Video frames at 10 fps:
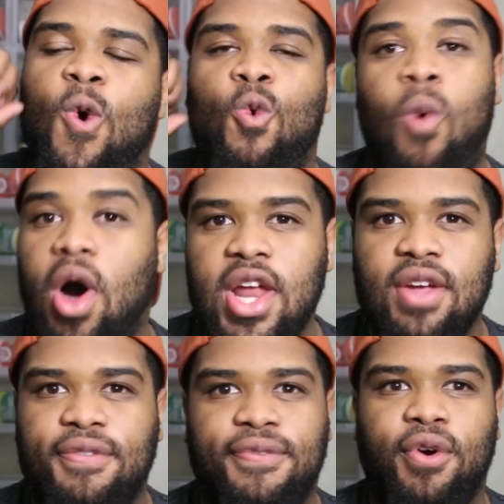
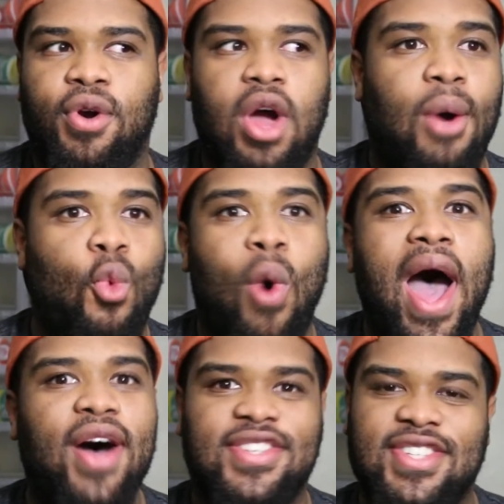wanting for a
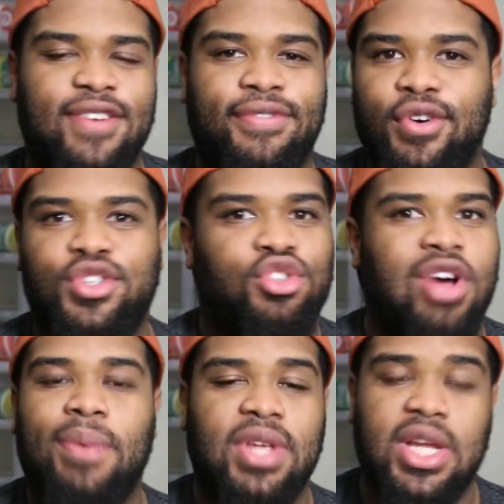while since they first
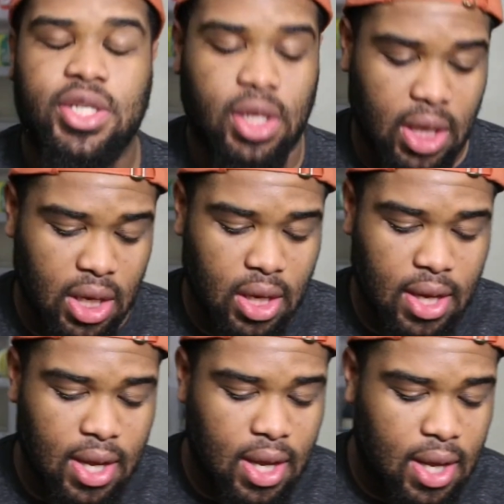dropped initially,
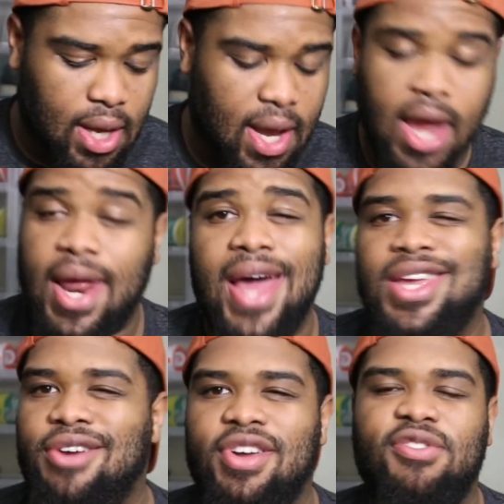and I had to
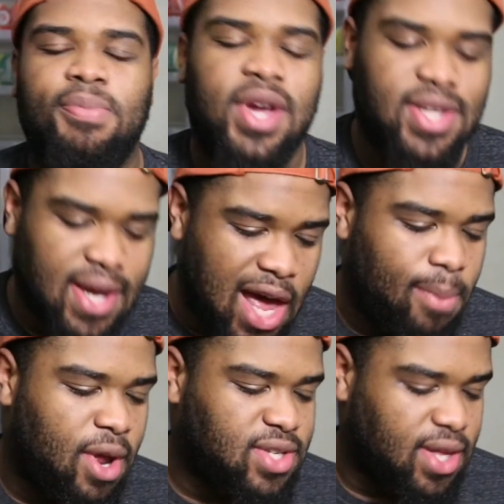get rid of them because I got
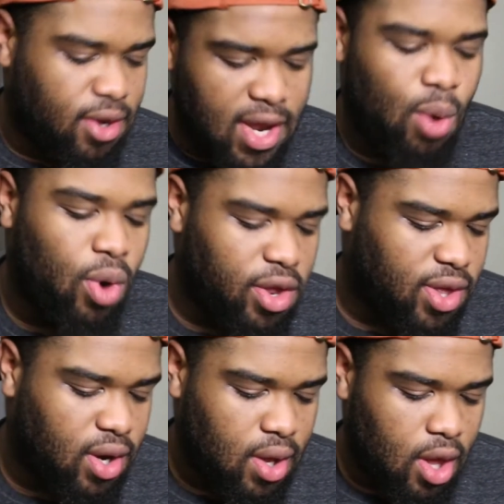them and I was like, they're not worth
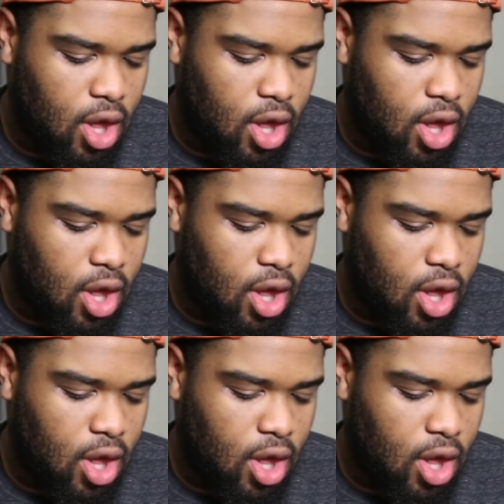it.